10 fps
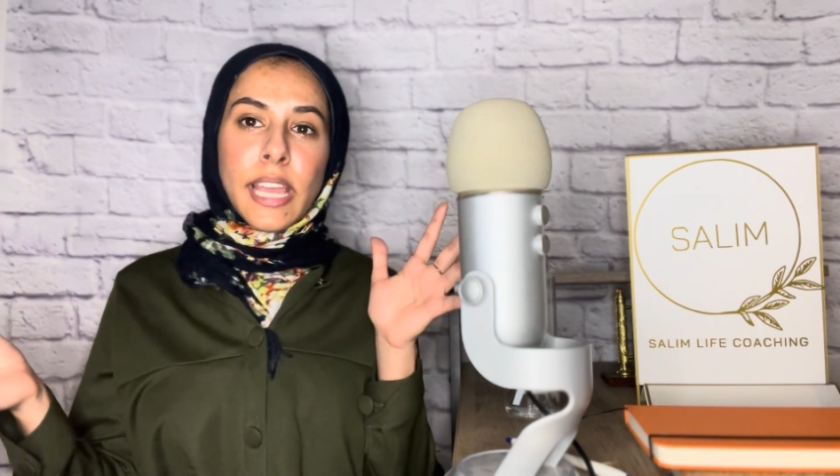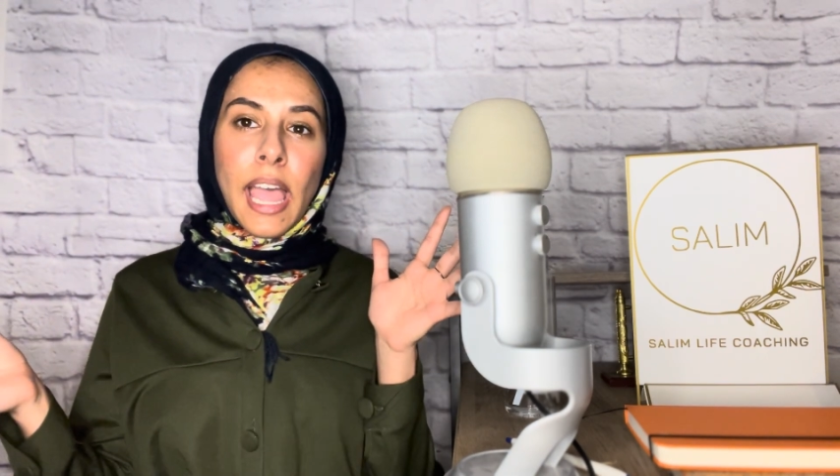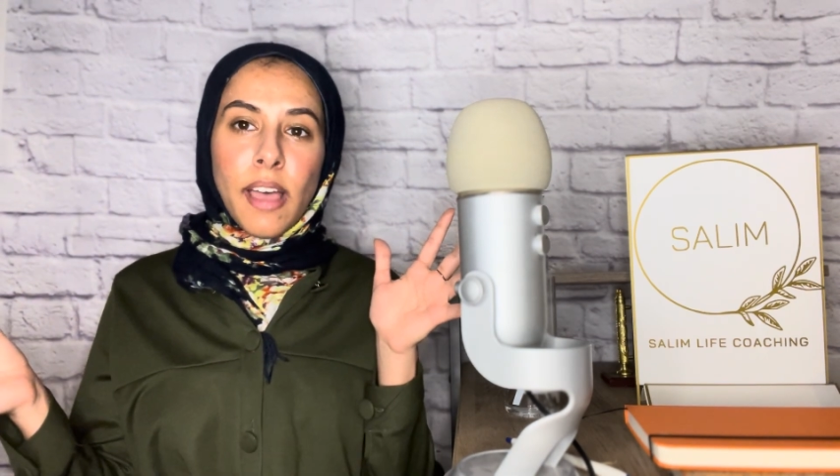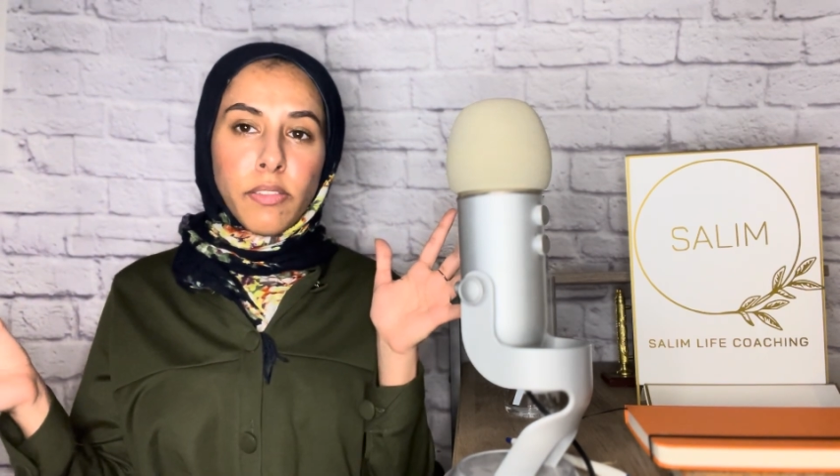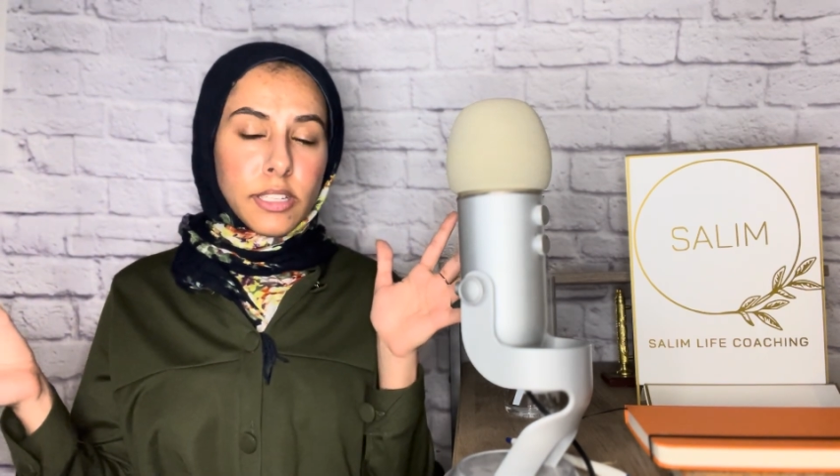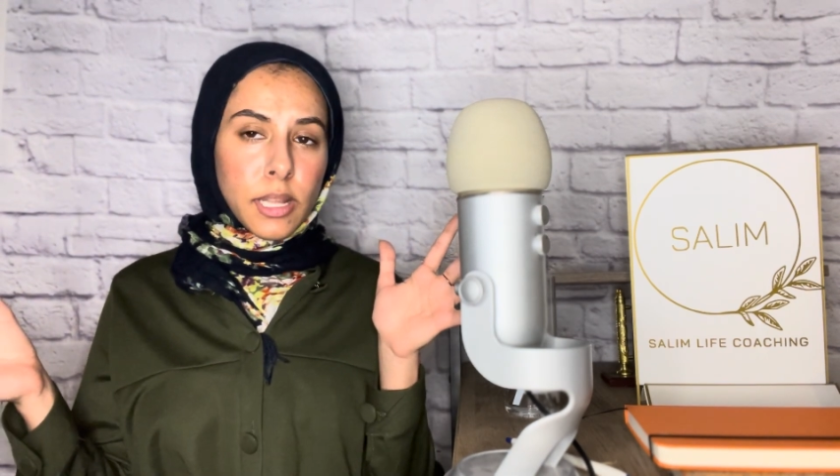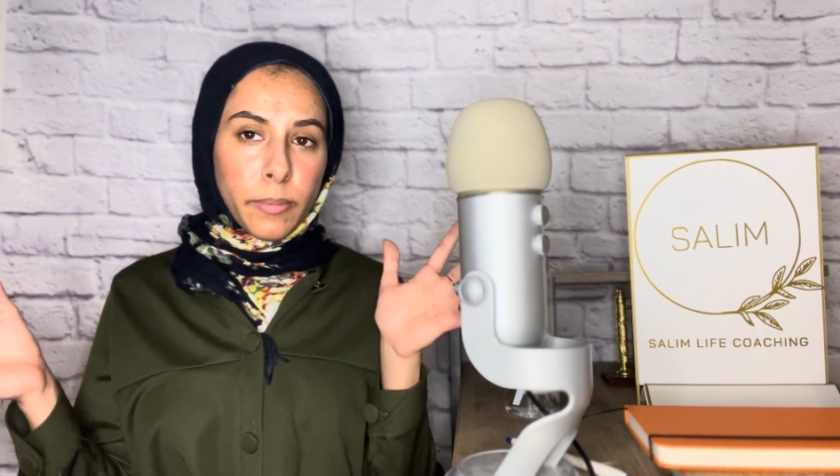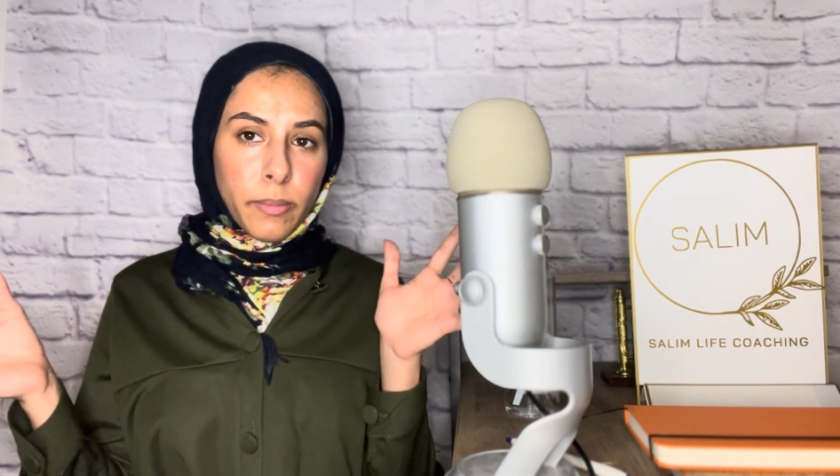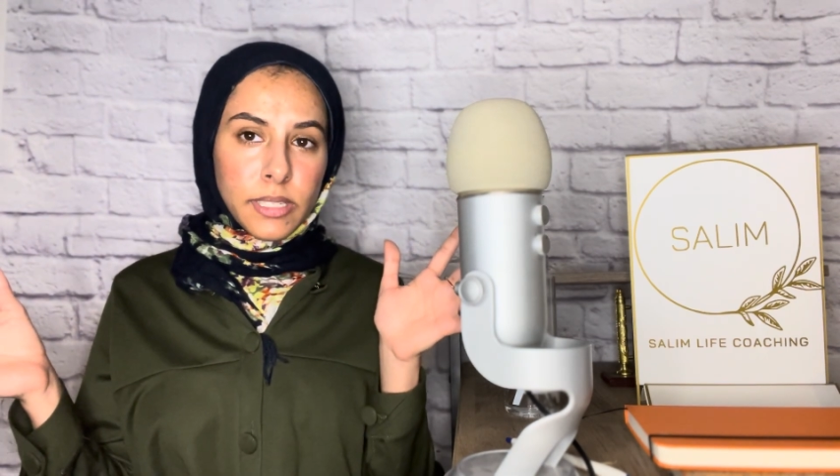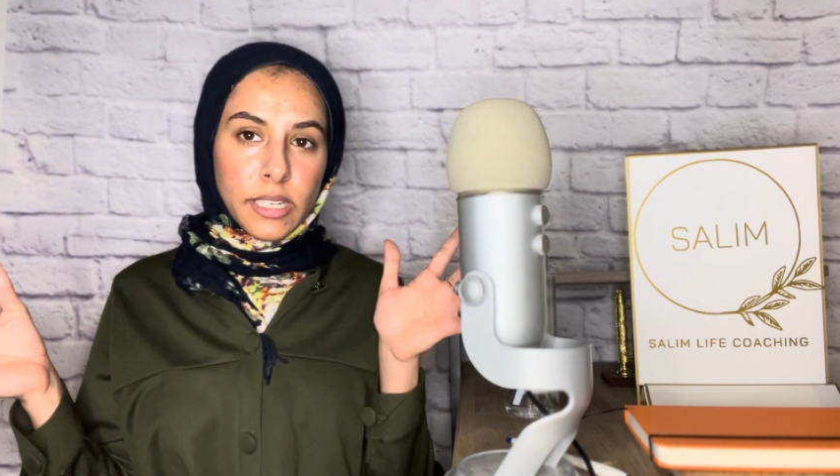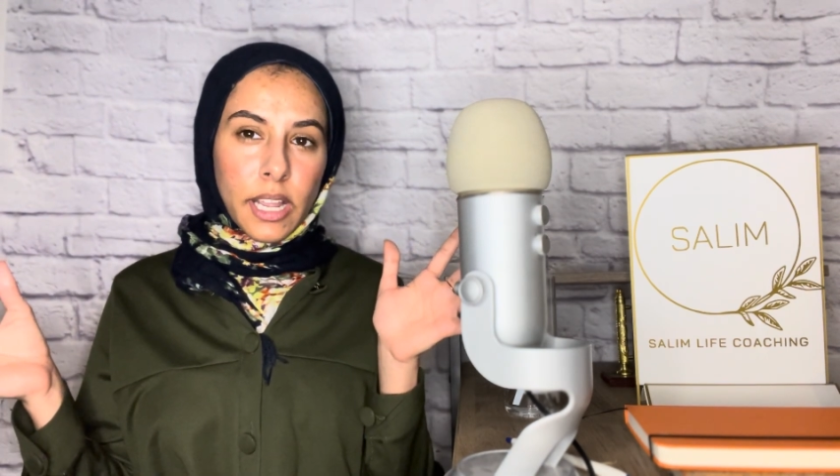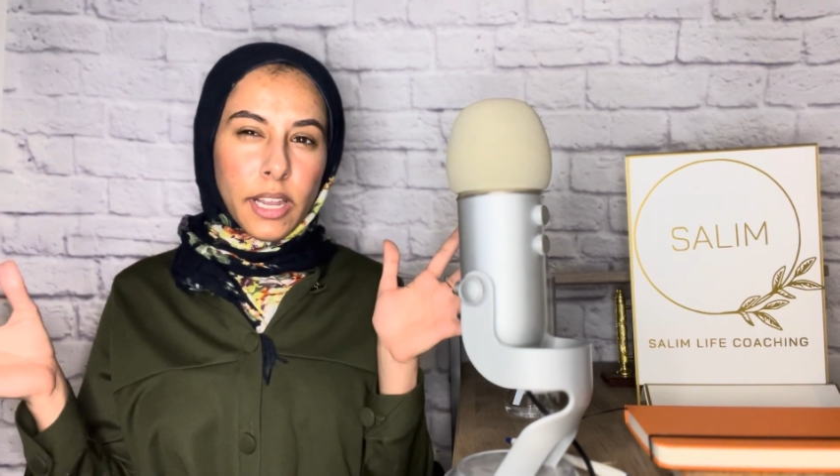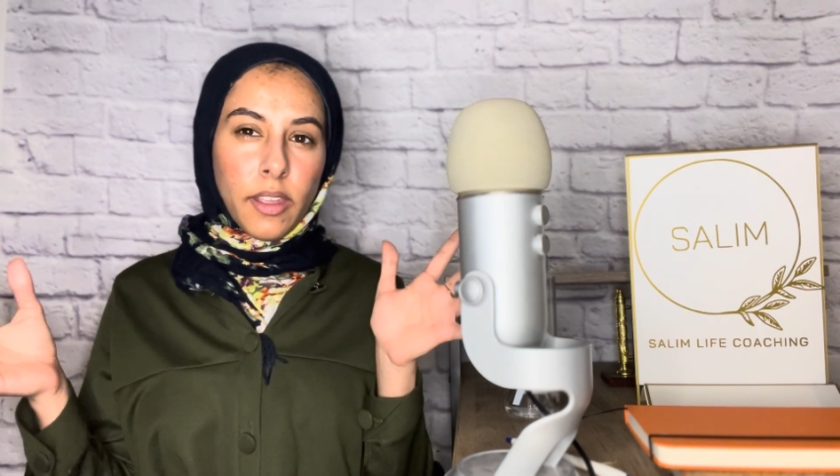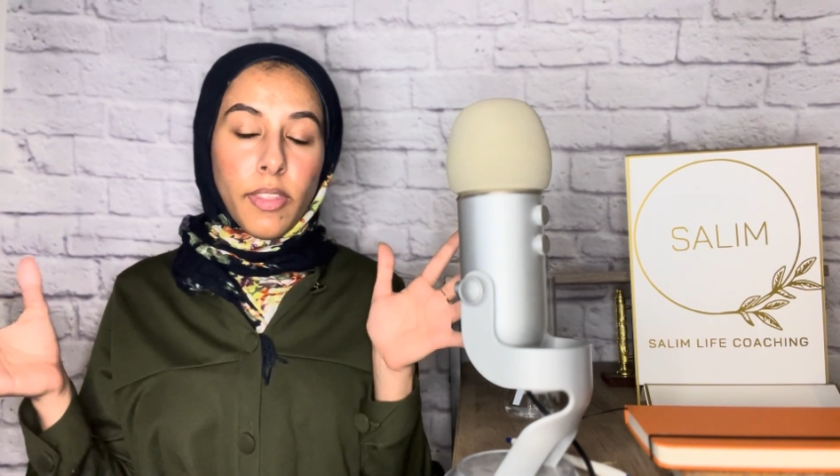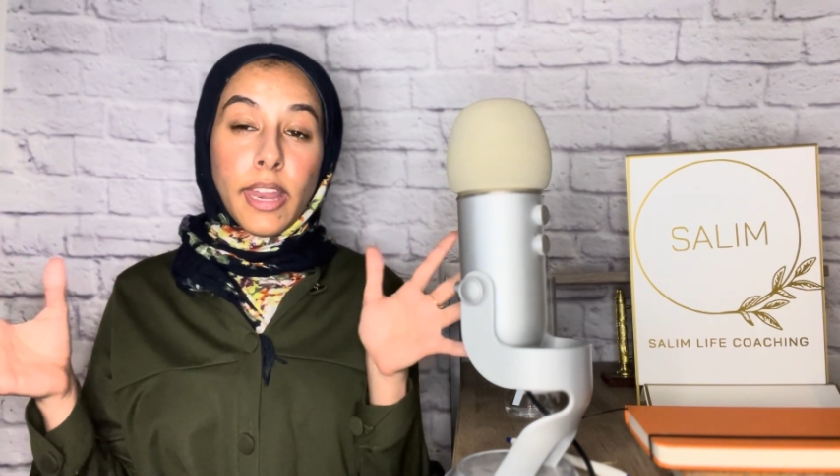half and sometimes the
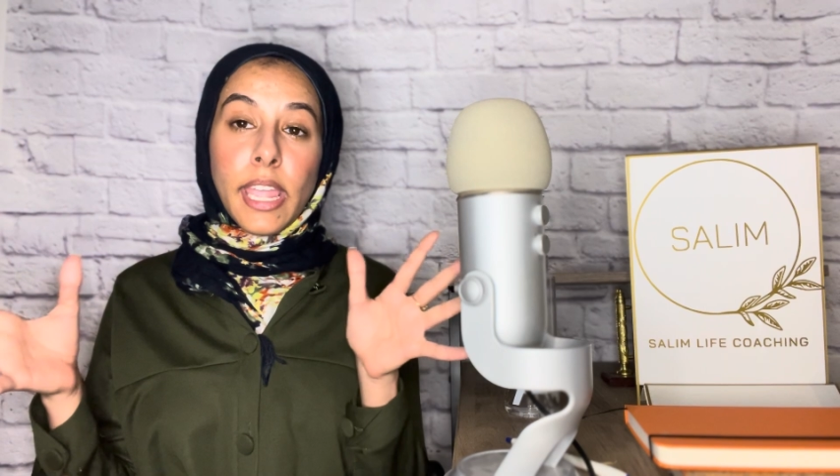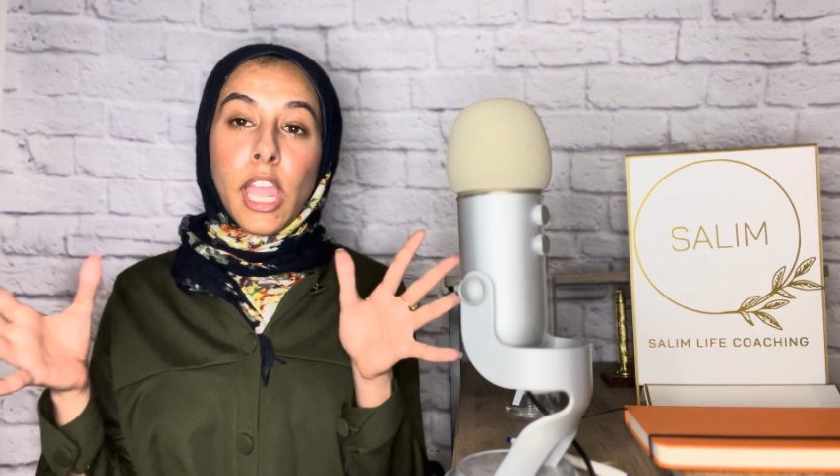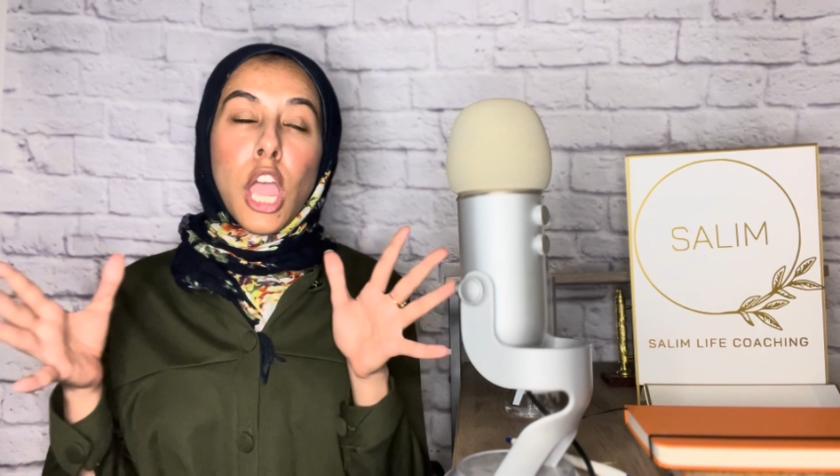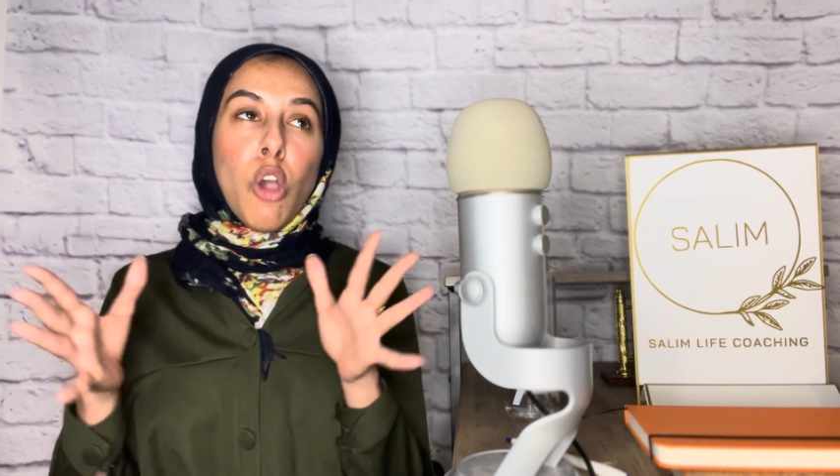entirety of the day,